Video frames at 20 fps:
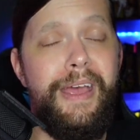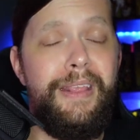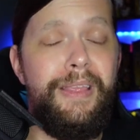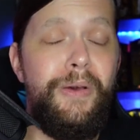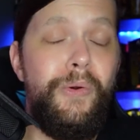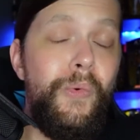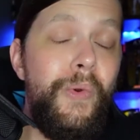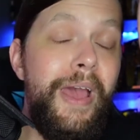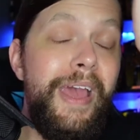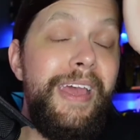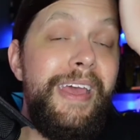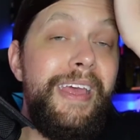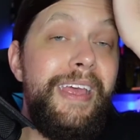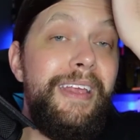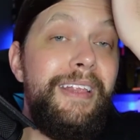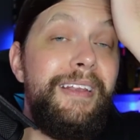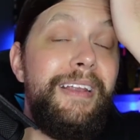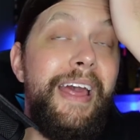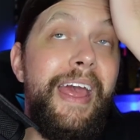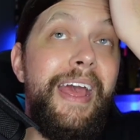and the way
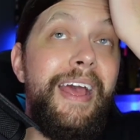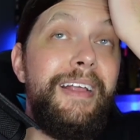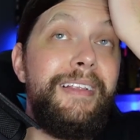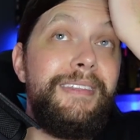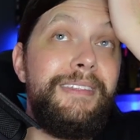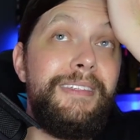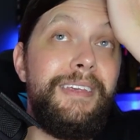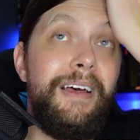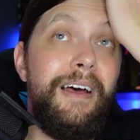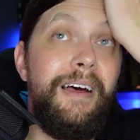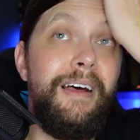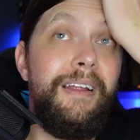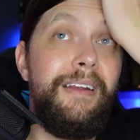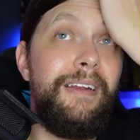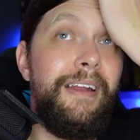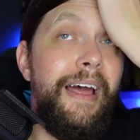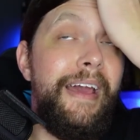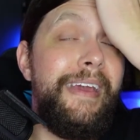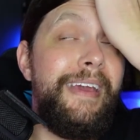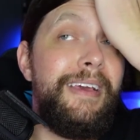he lands
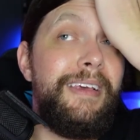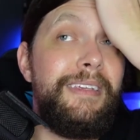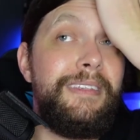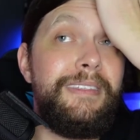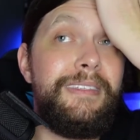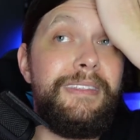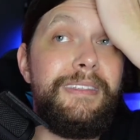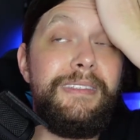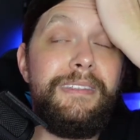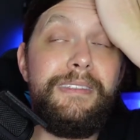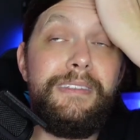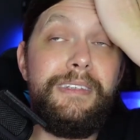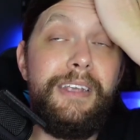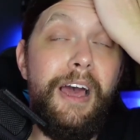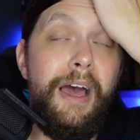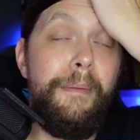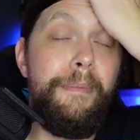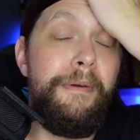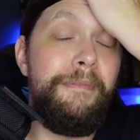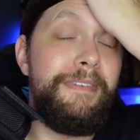on like his
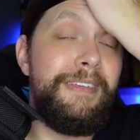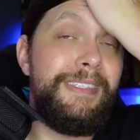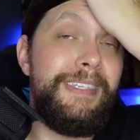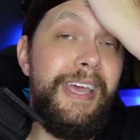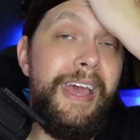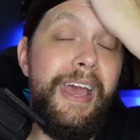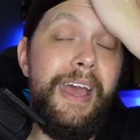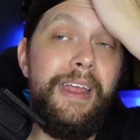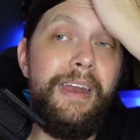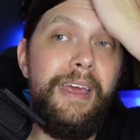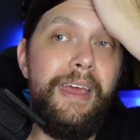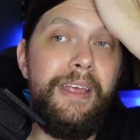top of his head,